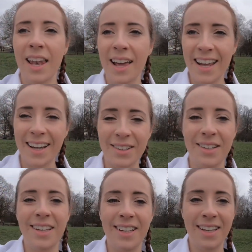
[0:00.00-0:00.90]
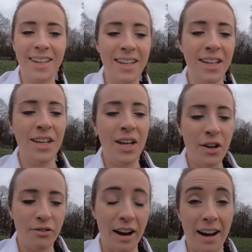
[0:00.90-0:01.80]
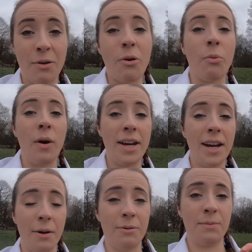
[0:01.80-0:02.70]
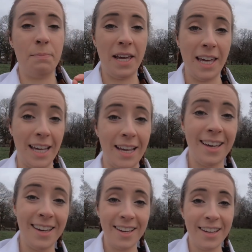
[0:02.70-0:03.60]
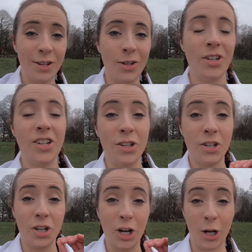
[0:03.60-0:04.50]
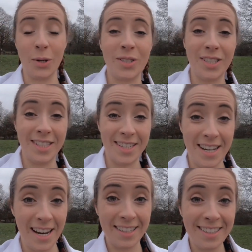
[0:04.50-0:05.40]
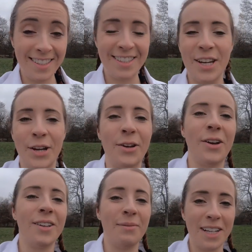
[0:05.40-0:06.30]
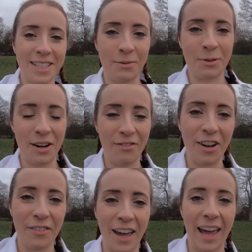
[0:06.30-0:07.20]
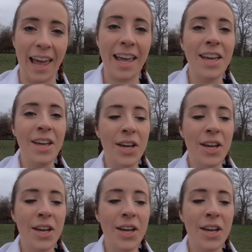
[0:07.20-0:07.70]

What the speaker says: like, right, when I was peak closeness to my sub 25k